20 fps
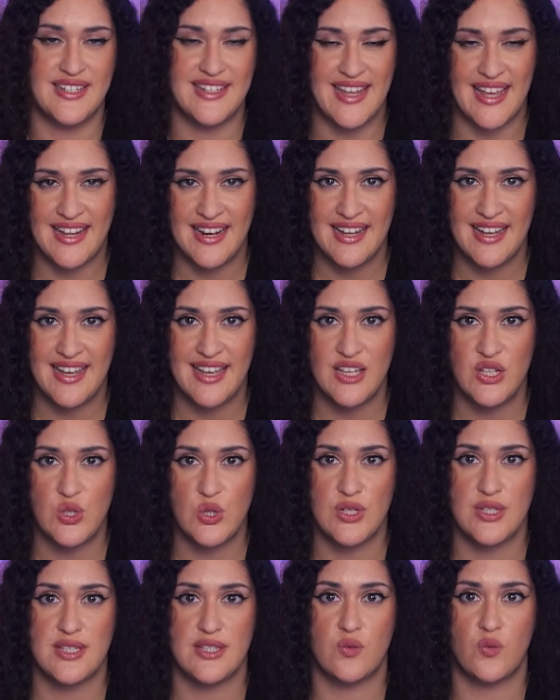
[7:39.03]
Data
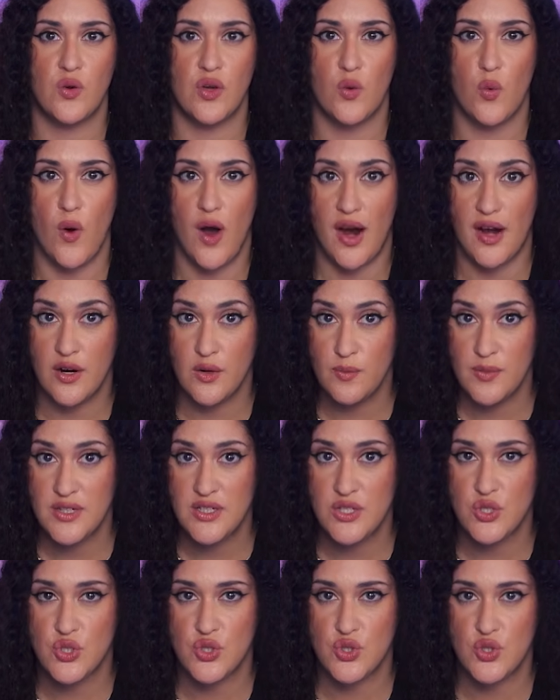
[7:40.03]
ages,
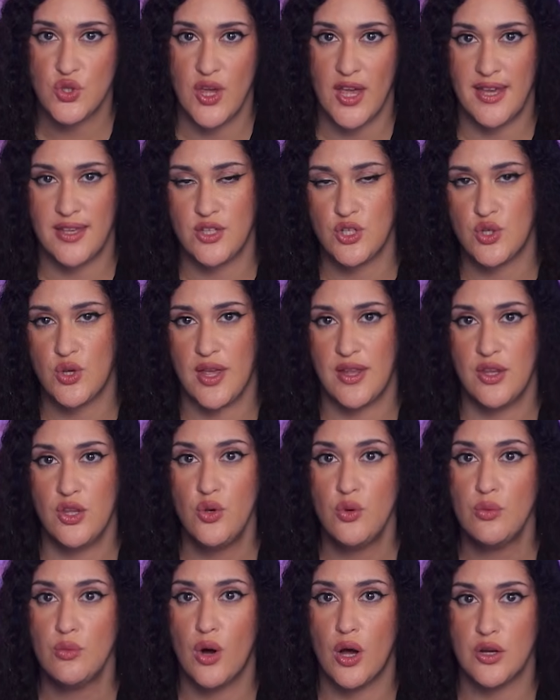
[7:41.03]
requirements change, and
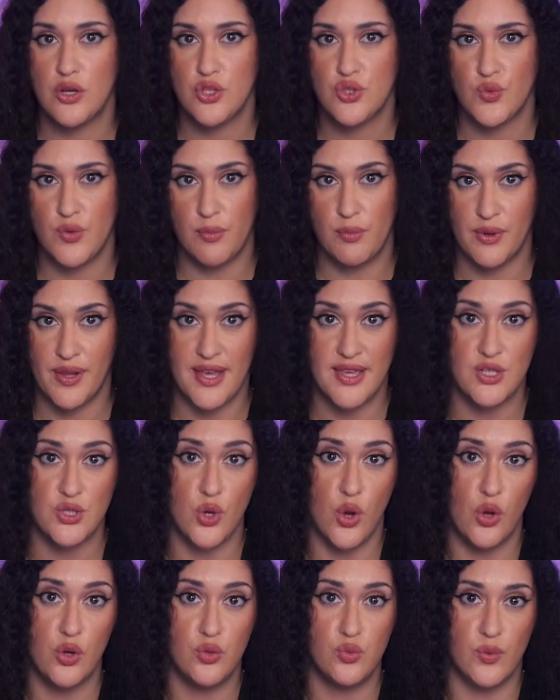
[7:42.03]
new models replace
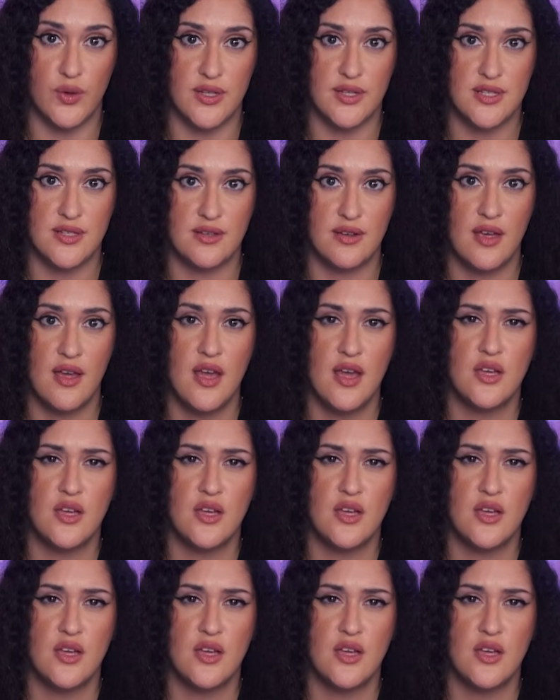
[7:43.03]
old ones,